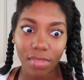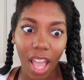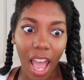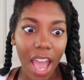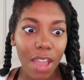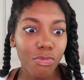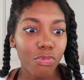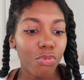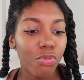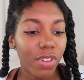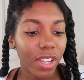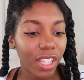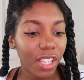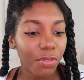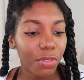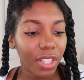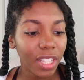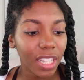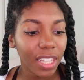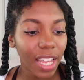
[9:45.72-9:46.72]
I really
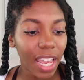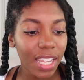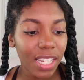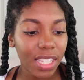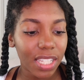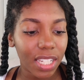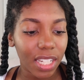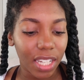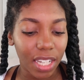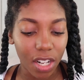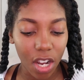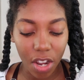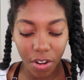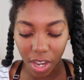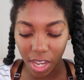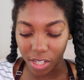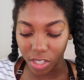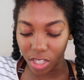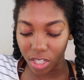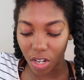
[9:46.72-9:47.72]
liked it.
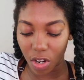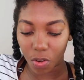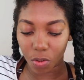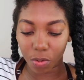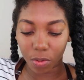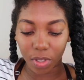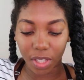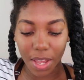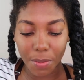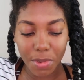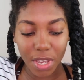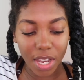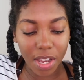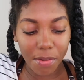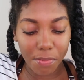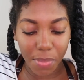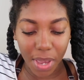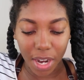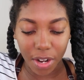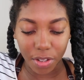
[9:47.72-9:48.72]
Okay, so let me
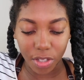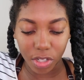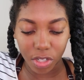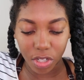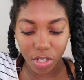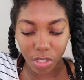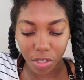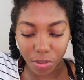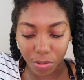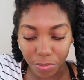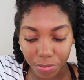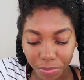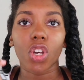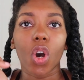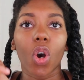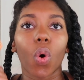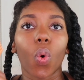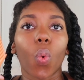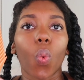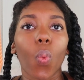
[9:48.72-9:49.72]
compare the two.
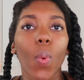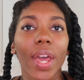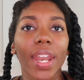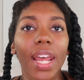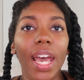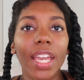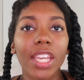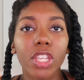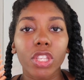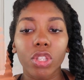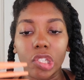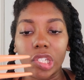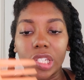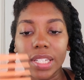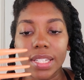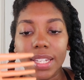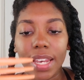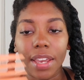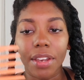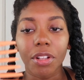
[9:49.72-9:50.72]
So when I
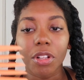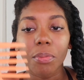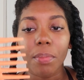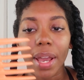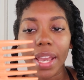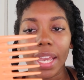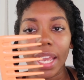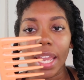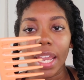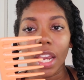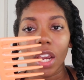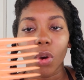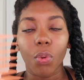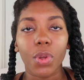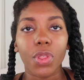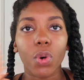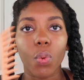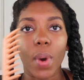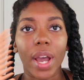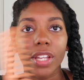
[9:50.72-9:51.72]
detangle my hair
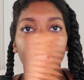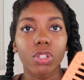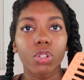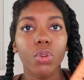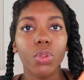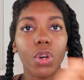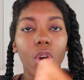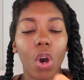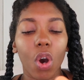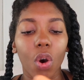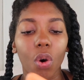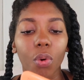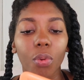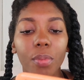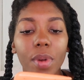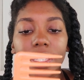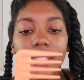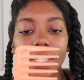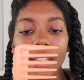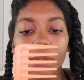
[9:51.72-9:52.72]
with a wide tooth
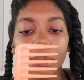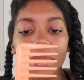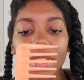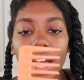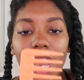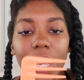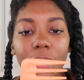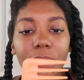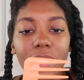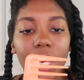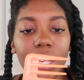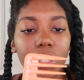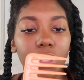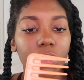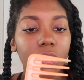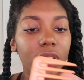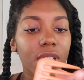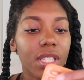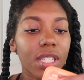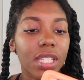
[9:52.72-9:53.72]
comb, sometimes, as
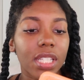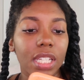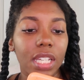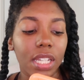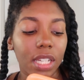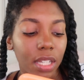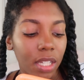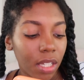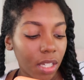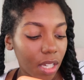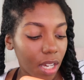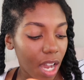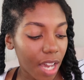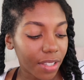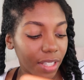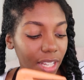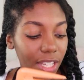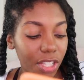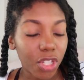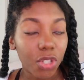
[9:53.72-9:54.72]
you can see,
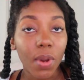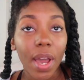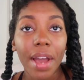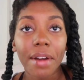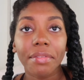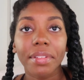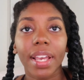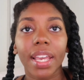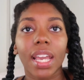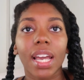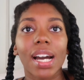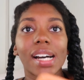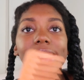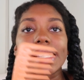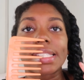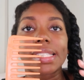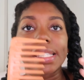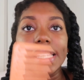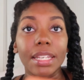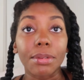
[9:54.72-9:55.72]
unless you have like a
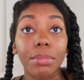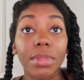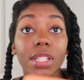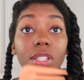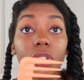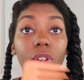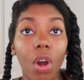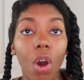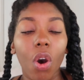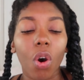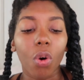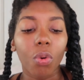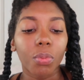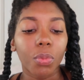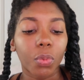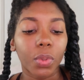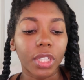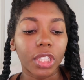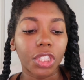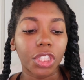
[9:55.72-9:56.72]
seamless
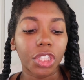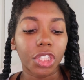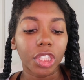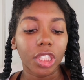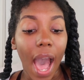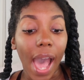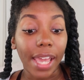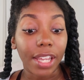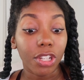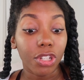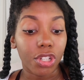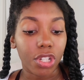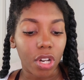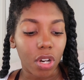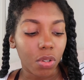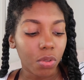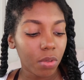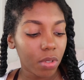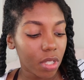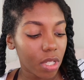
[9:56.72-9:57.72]
comb, which I
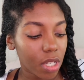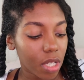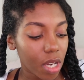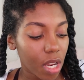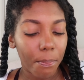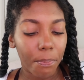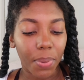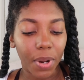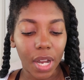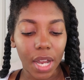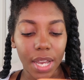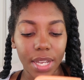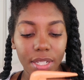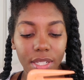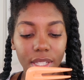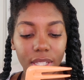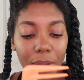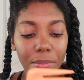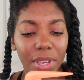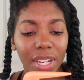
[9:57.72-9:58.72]
don't,
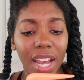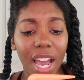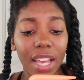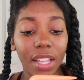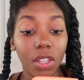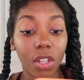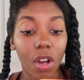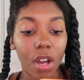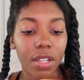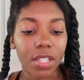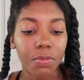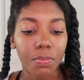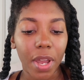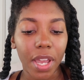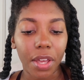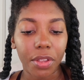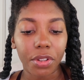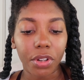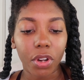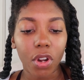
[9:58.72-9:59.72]
but I mean, I lost
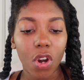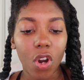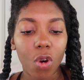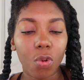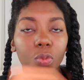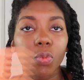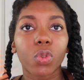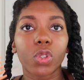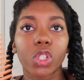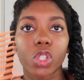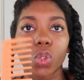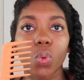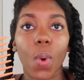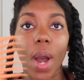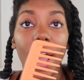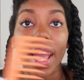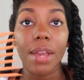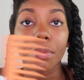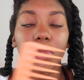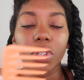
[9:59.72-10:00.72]
my other comb, which is
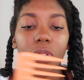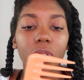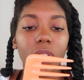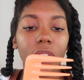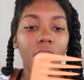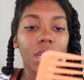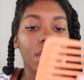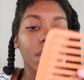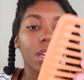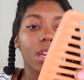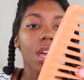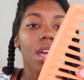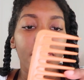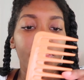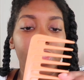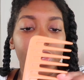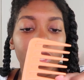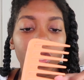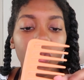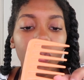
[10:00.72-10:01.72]
why I'm using
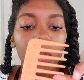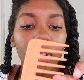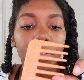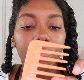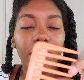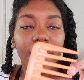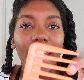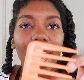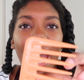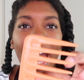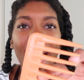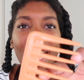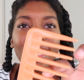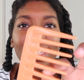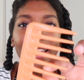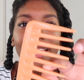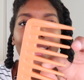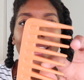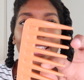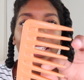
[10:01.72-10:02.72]
this one, but it
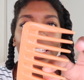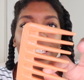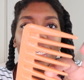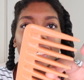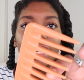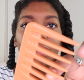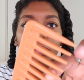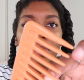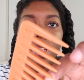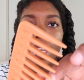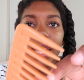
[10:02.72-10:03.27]
has like seams